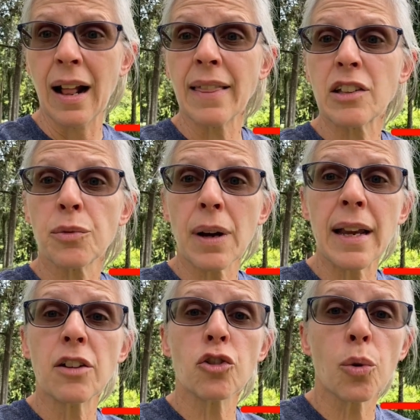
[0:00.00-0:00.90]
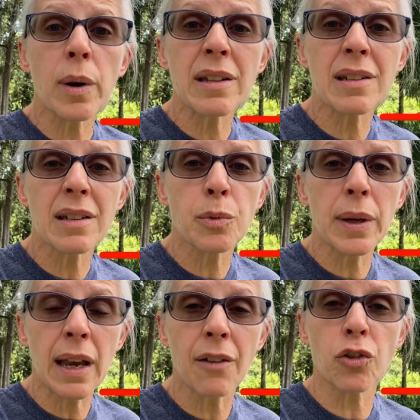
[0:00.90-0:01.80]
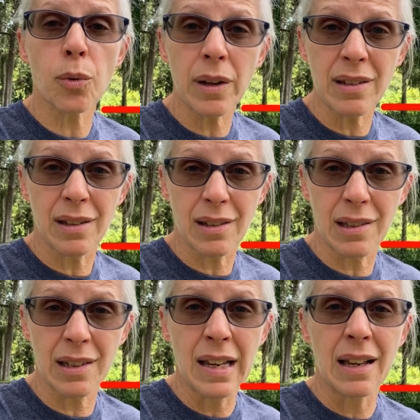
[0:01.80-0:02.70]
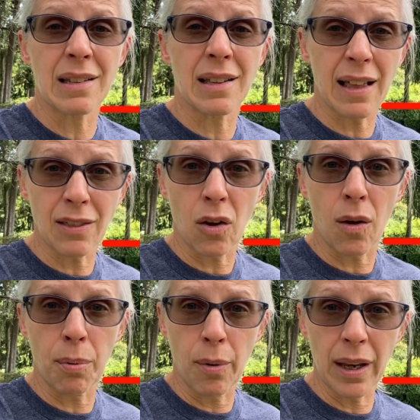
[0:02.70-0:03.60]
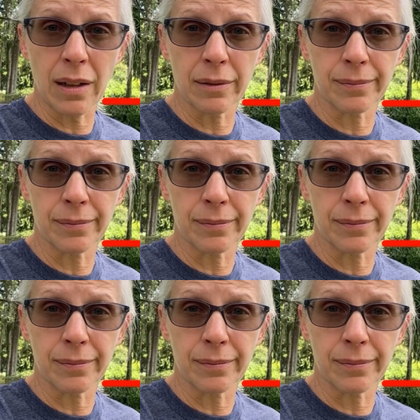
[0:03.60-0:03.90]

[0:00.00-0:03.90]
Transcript: That's right, choices. We have choices. Isn't that the whole point?